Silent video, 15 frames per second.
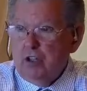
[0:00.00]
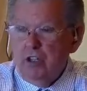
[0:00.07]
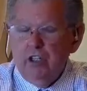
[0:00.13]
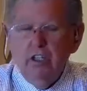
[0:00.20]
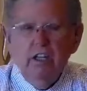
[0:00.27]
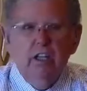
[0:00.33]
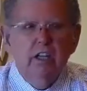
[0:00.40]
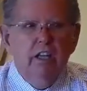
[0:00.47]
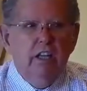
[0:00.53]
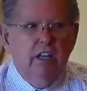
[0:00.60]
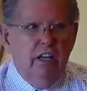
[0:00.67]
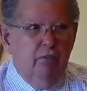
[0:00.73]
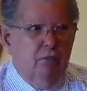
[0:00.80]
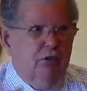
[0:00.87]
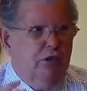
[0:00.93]
it.
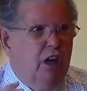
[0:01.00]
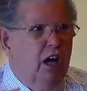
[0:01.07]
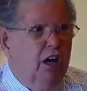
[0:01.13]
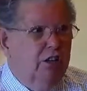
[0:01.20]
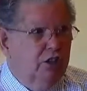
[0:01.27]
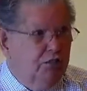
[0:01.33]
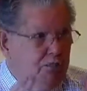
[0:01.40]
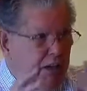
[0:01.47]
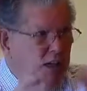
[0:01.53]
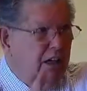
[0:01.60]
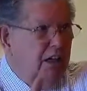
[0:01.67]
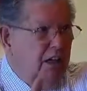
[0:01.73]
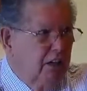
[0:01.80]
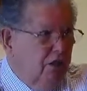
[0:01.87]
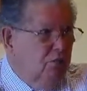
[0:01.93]
It was God
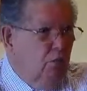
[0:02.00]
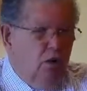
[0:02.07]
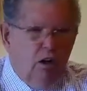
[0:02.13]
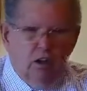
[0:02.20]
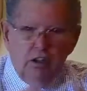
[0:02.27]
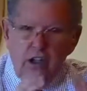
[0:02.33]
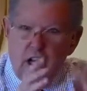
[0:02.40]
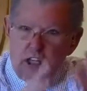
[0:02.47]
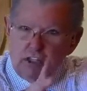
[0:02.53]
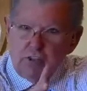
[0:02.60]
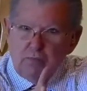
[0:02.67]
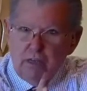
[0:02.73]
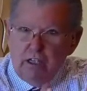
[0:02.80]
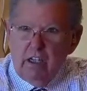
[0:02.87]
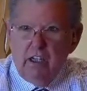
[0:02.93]
speaking his word, God
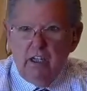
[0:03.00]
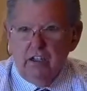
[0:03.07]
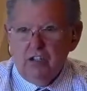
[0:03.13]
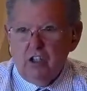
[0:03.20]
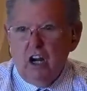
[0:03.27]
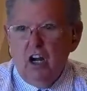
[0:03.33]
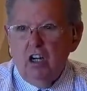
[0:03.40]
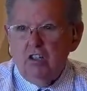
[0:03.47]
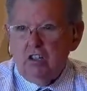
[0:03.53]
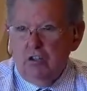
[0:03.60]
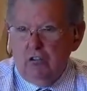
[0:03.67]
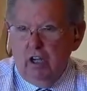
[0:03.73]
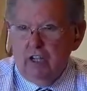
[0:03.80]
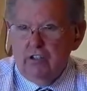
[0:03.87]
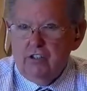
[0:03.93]
speaking his heart to
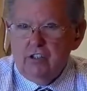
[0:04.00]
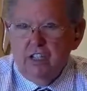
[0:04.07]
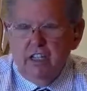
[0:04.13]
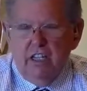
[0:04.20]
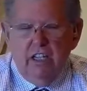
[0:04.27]
us.